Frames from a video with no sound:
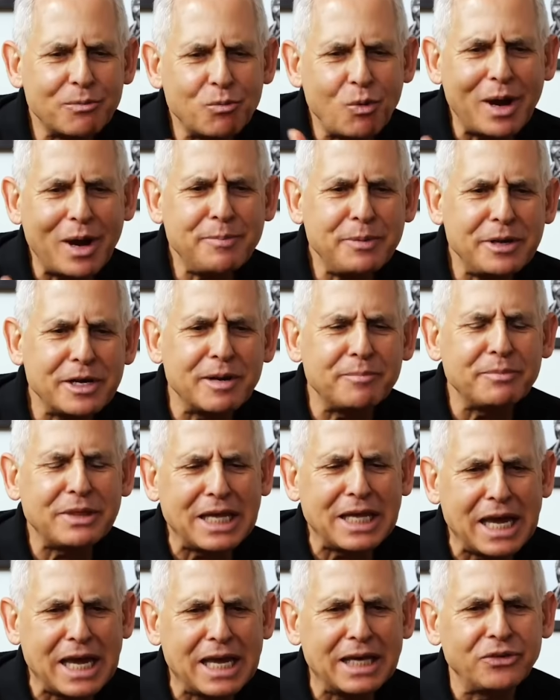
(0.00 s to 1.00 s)
I'm wiping up
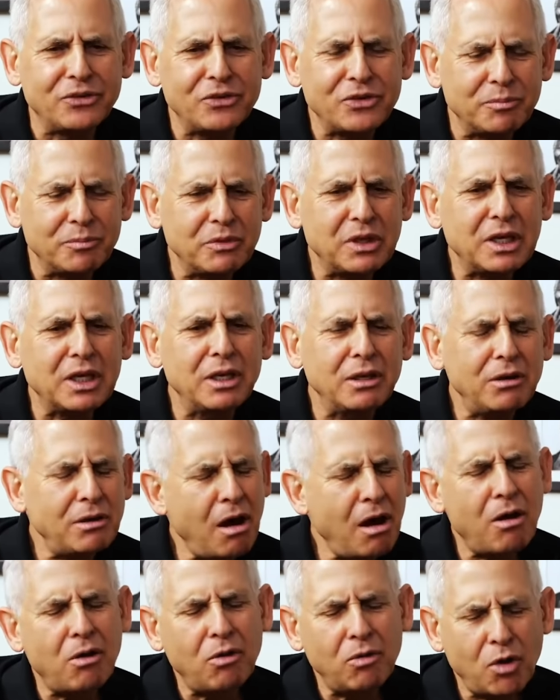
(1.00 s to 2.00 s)
the ants, I'm thinking,
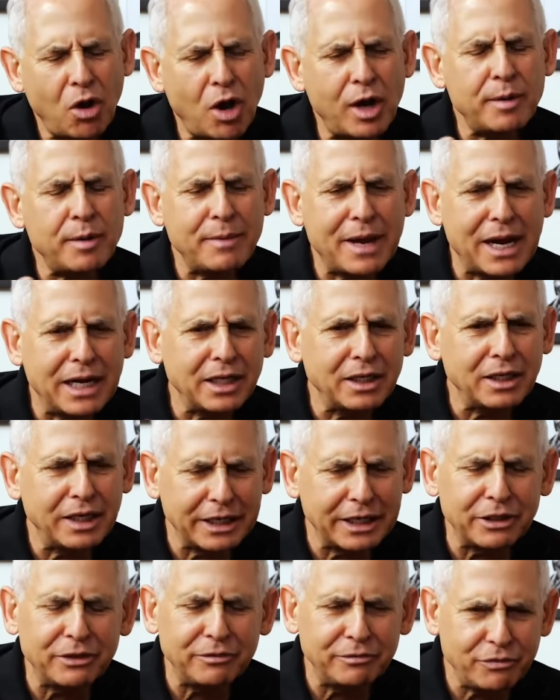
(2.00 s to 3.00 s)
oh, automatic
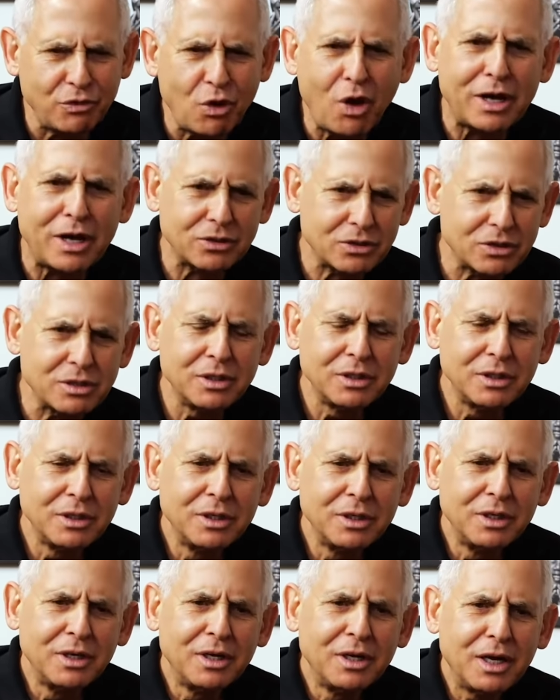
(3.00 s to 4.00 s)
negative thoughts.
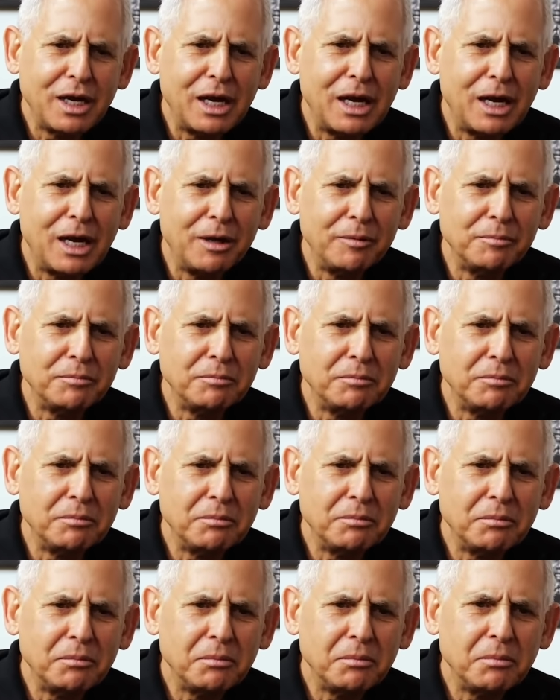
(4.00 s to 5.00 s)
Um,
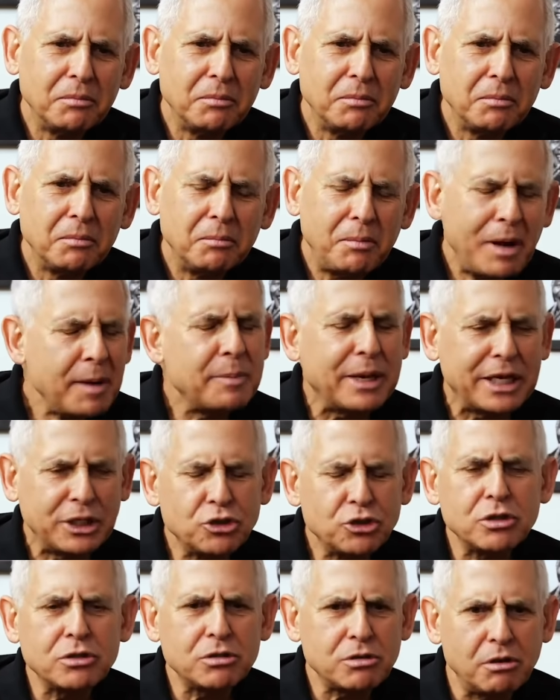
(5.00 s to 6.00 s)
my
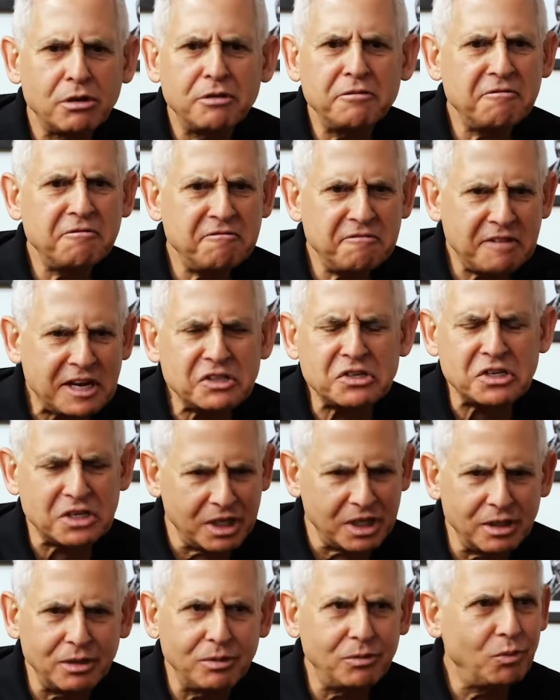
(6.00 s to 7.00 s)
patients are
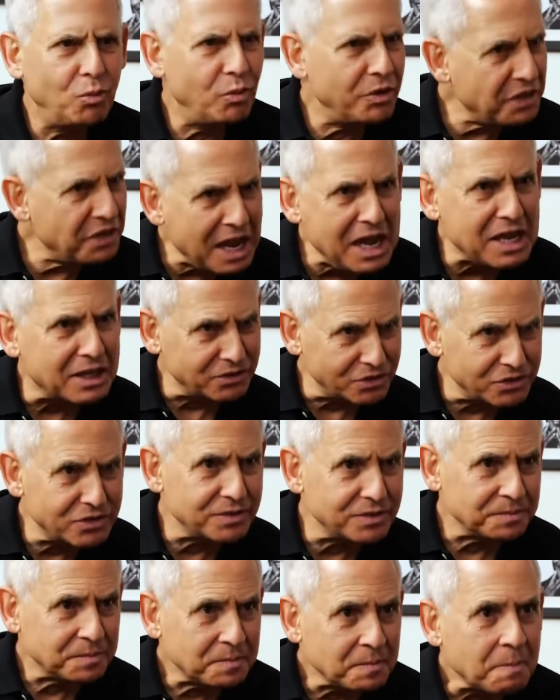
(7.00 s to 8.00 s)
infested with
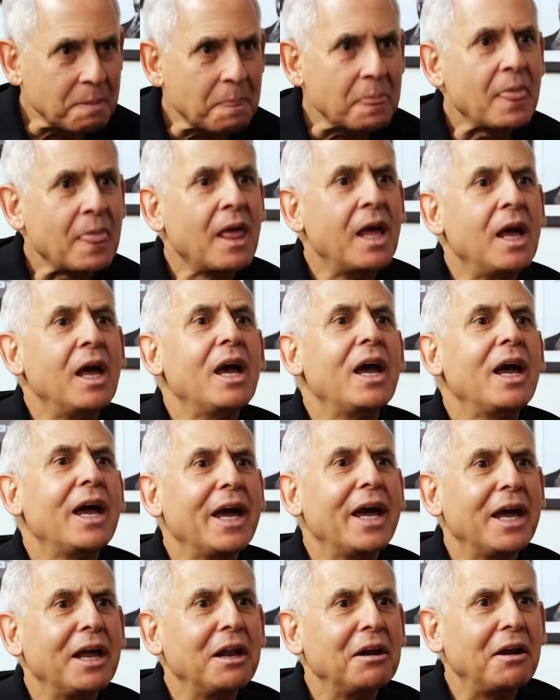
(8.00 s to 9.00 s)
ants. Mm.
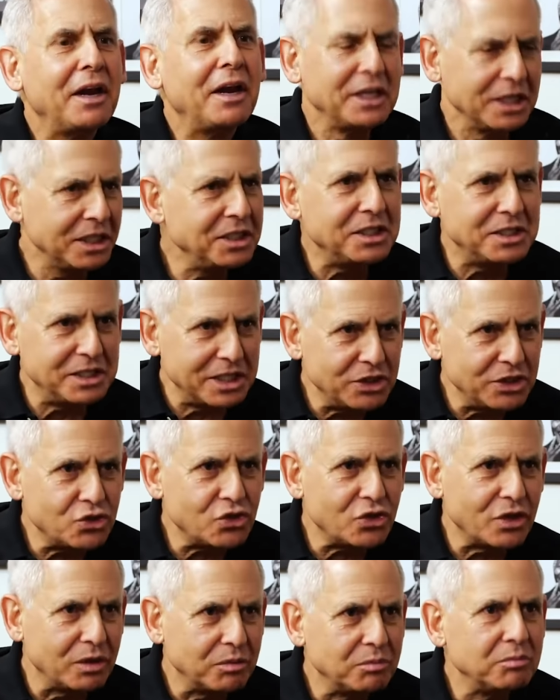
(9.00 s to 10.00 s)
And I need to
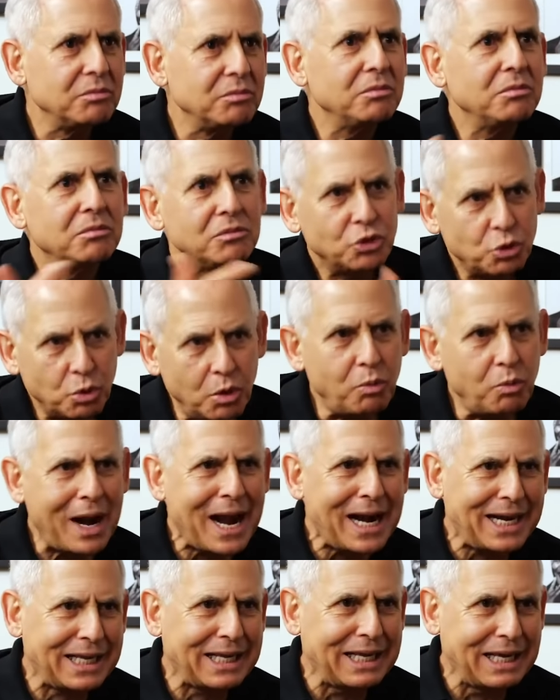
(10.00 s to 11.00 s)
teach them to
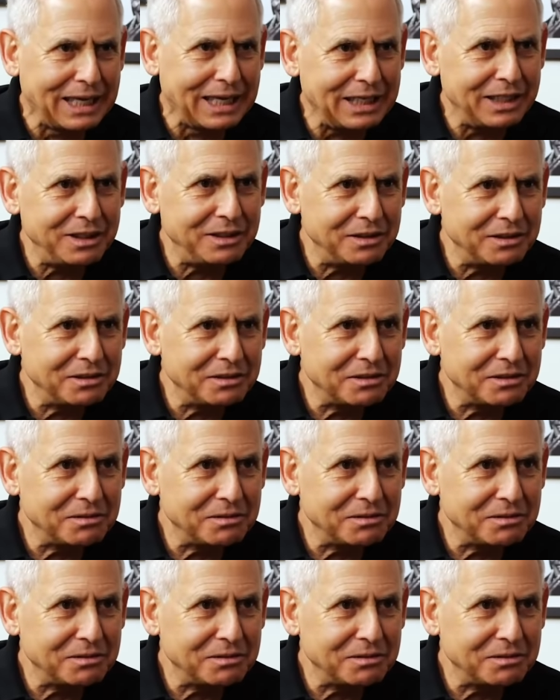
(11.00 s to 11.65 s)
eradicate